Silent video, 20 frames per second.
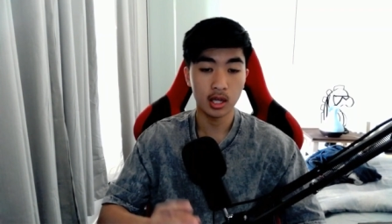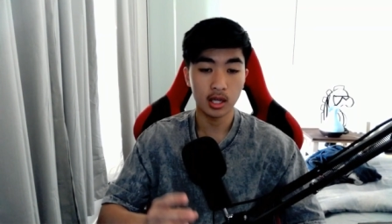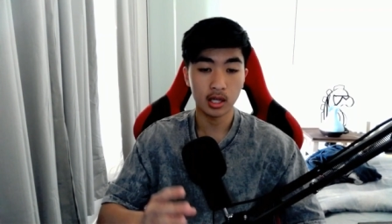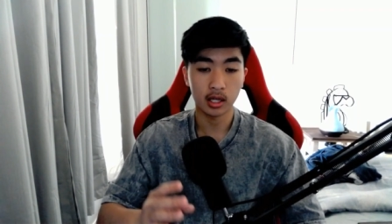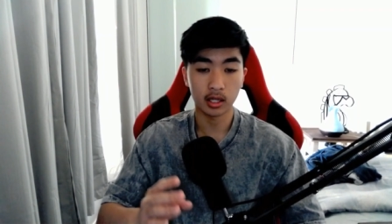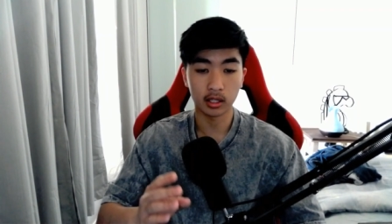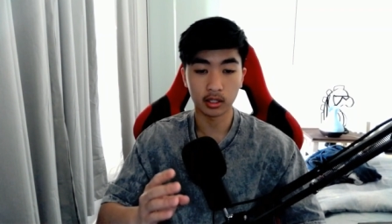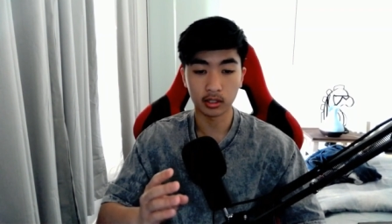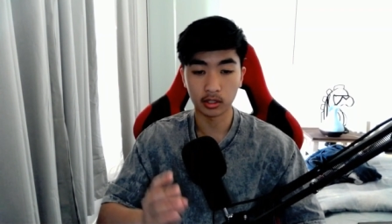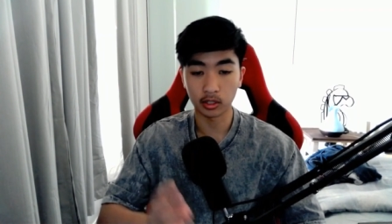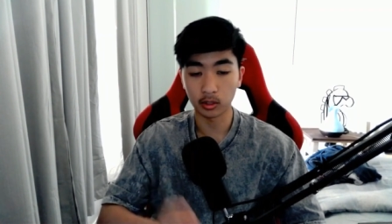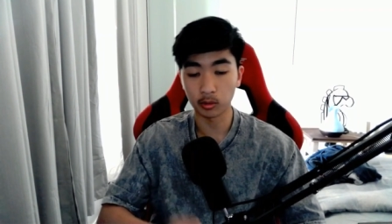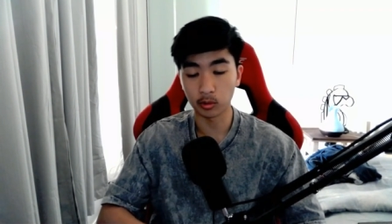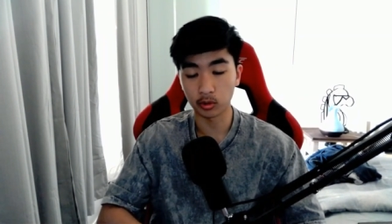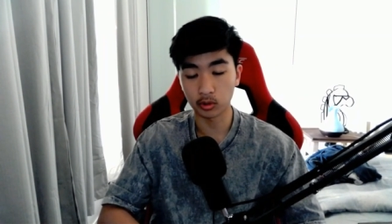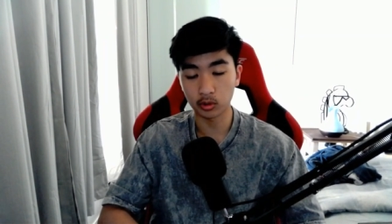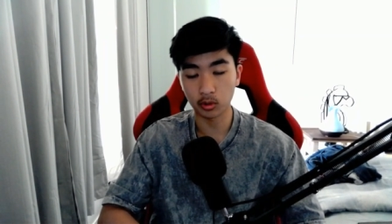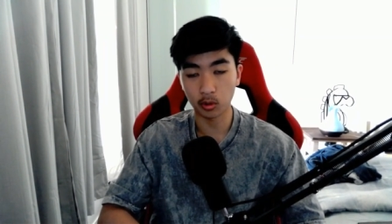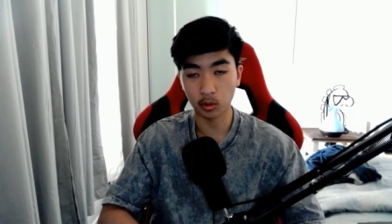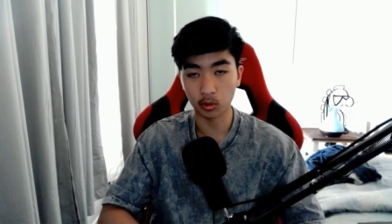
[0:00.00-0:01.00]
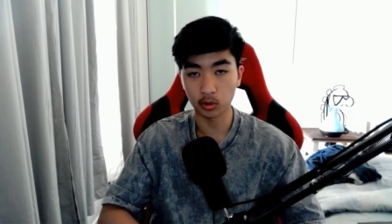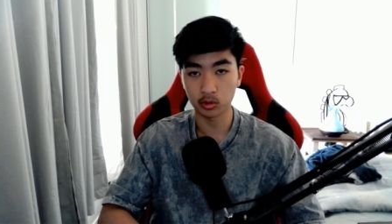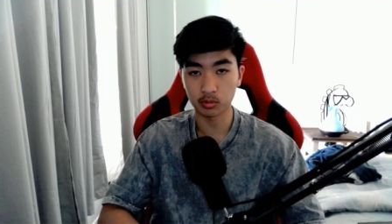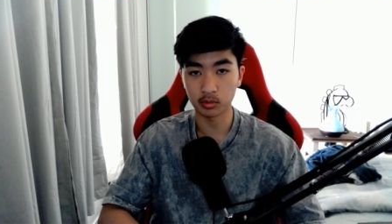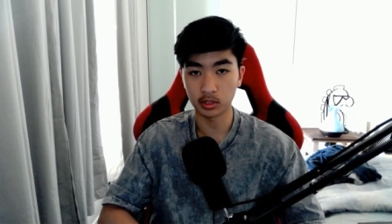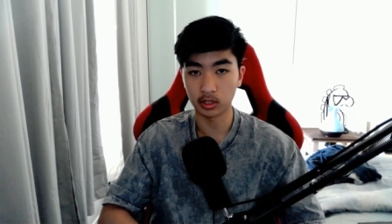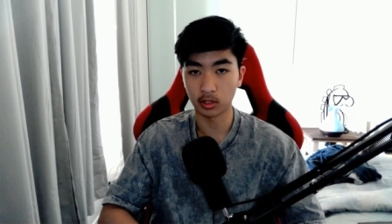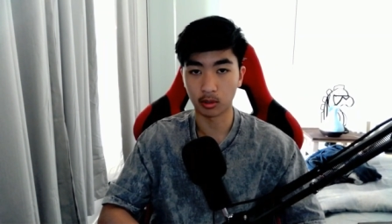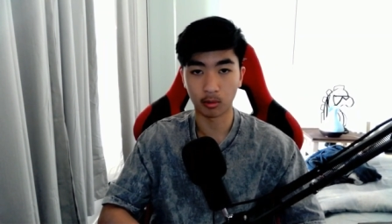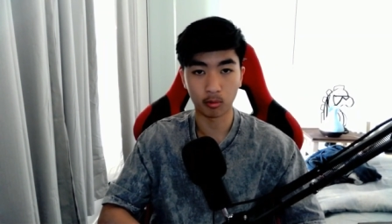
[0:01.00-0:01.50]
and it would cause me
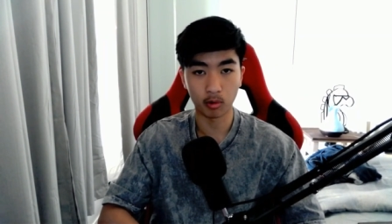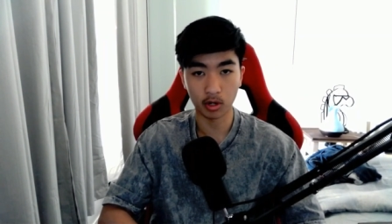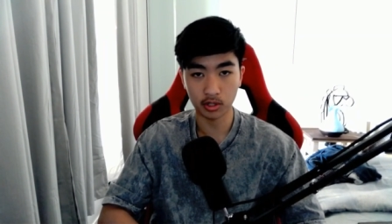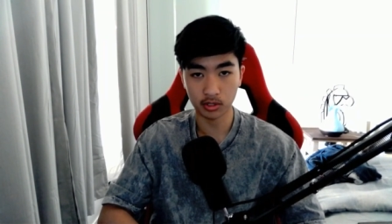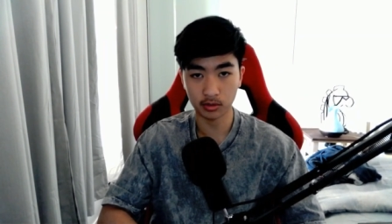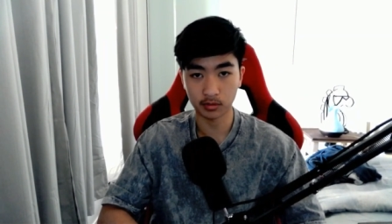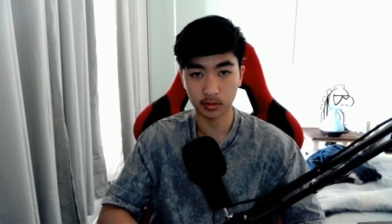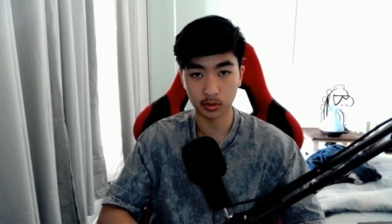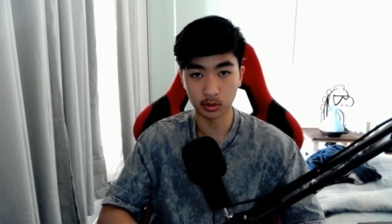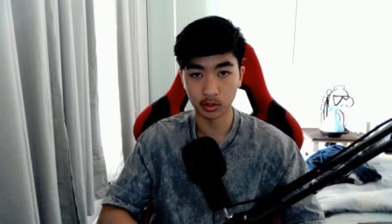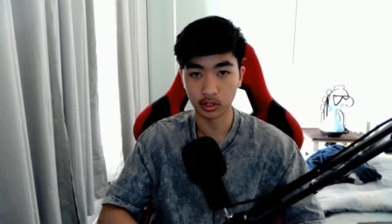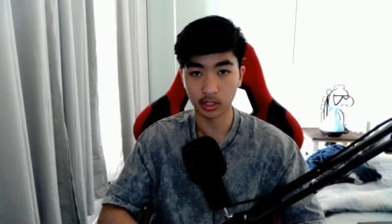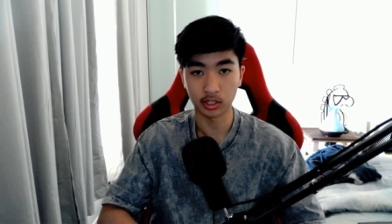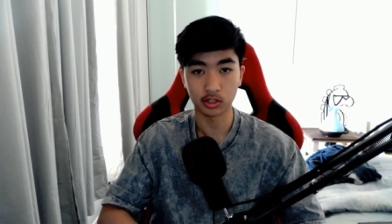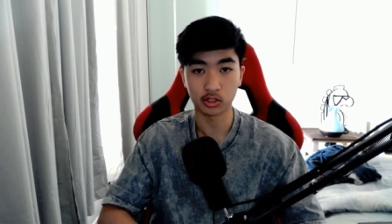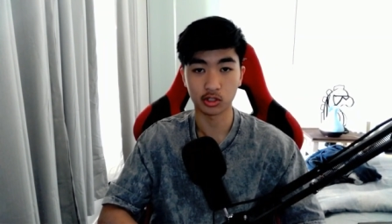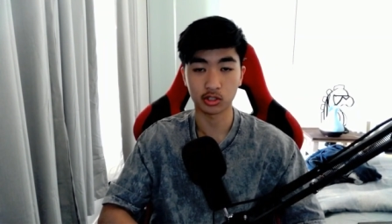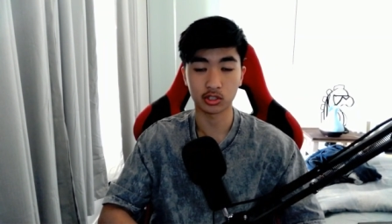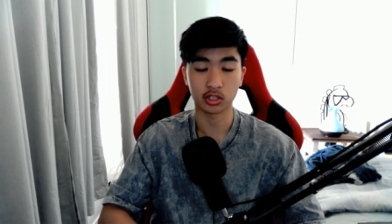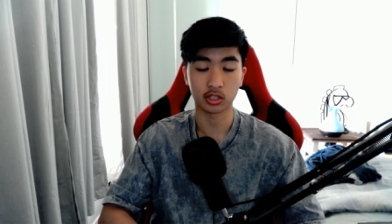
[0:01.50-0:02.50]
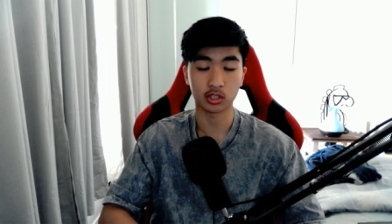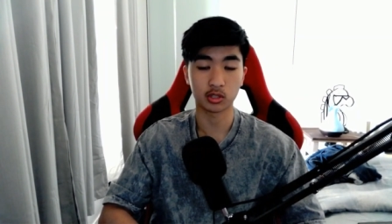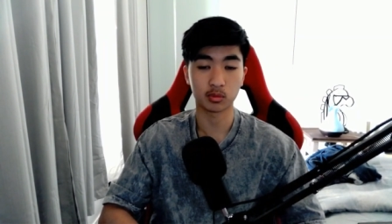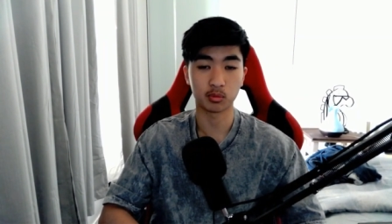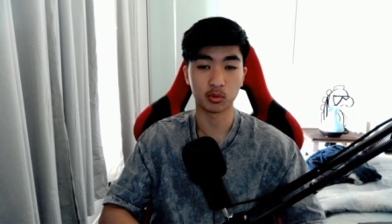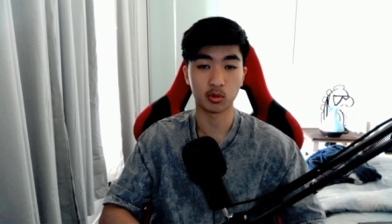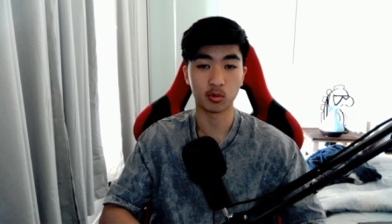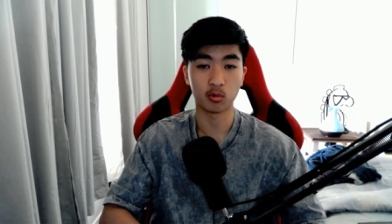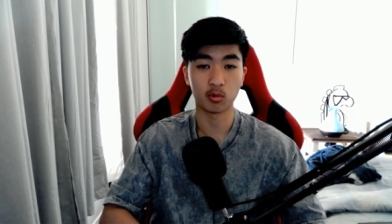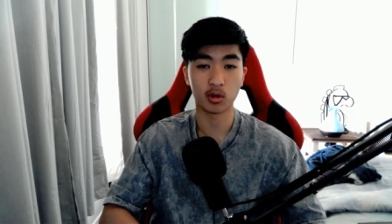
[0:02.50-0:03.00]
to rush through it and just
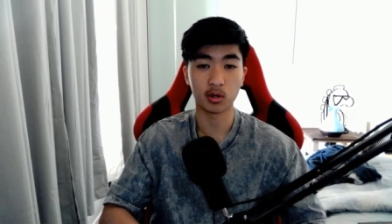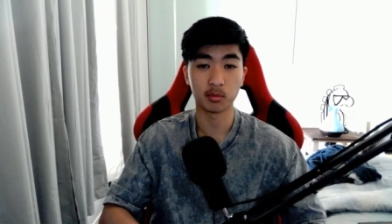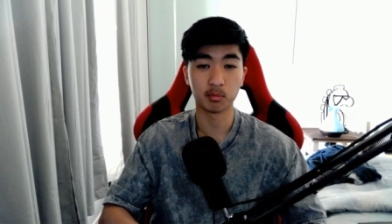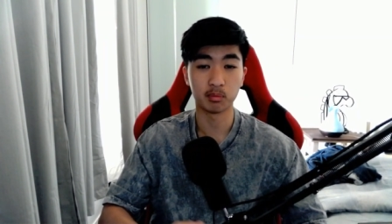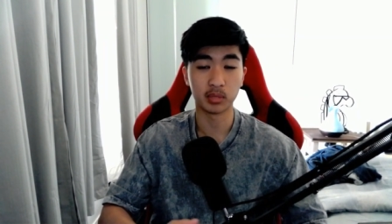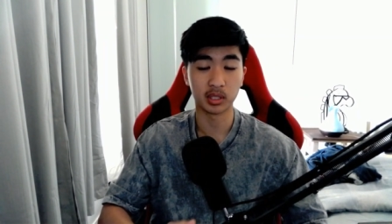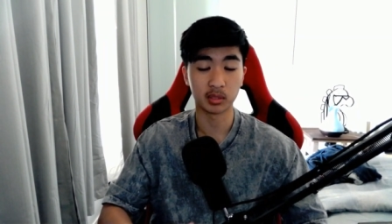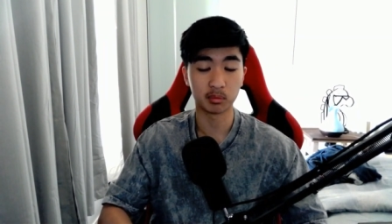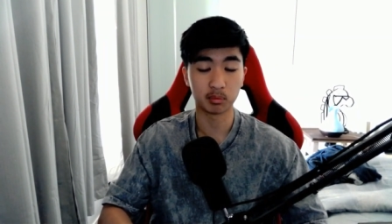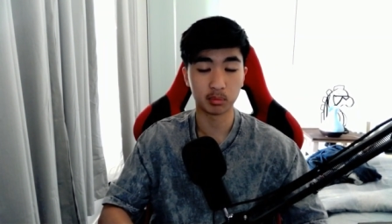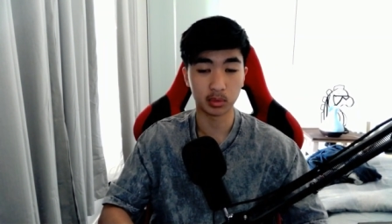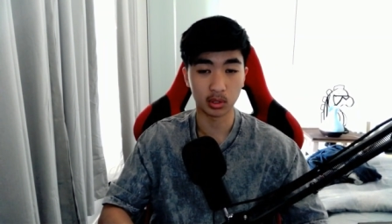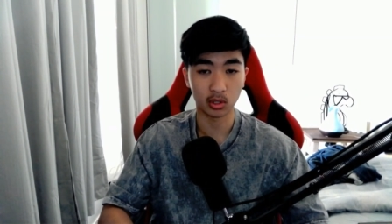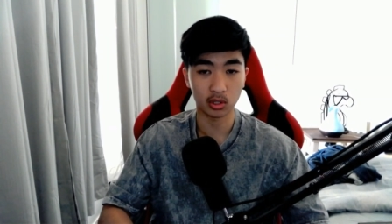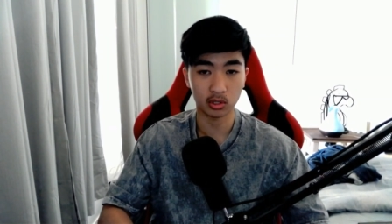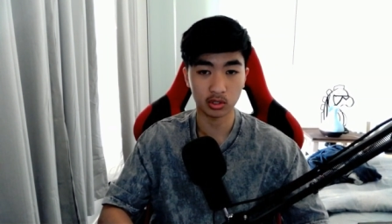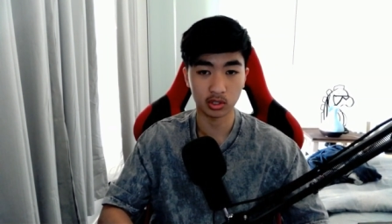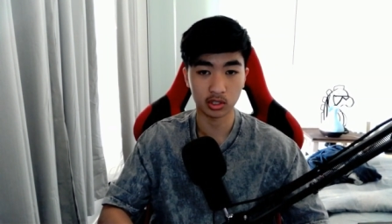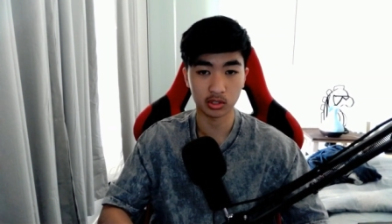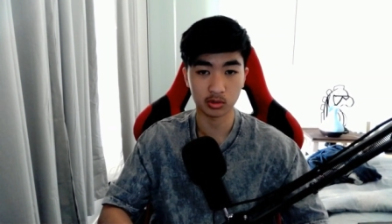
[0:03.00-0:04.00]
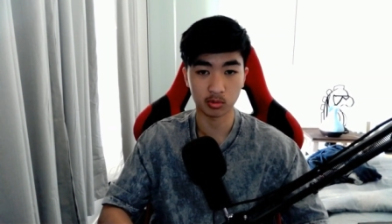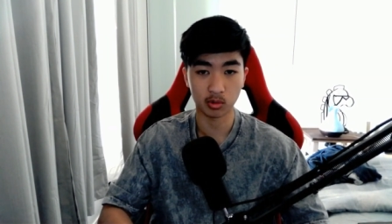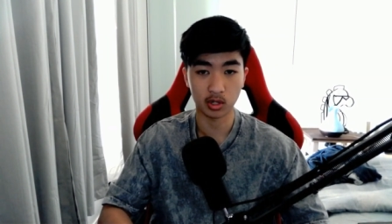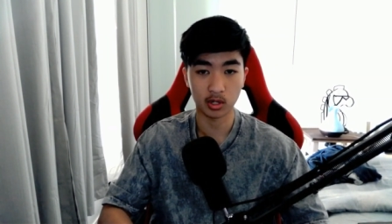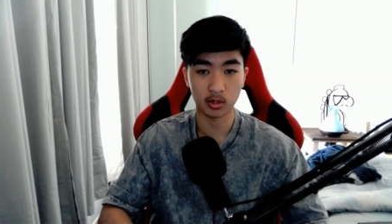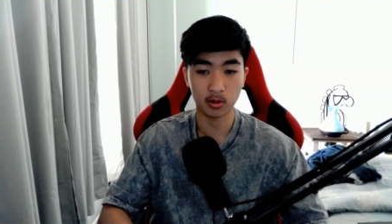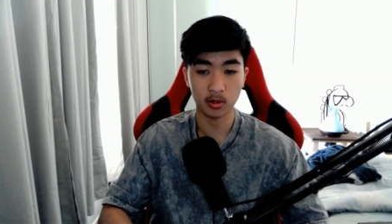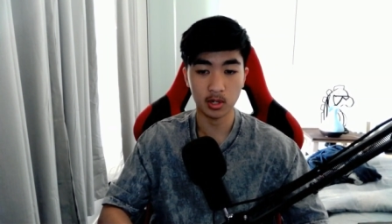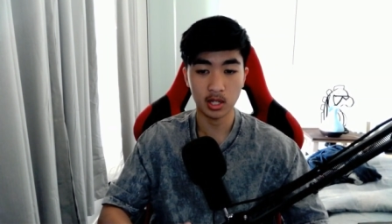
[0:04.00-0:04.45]
export one big block as well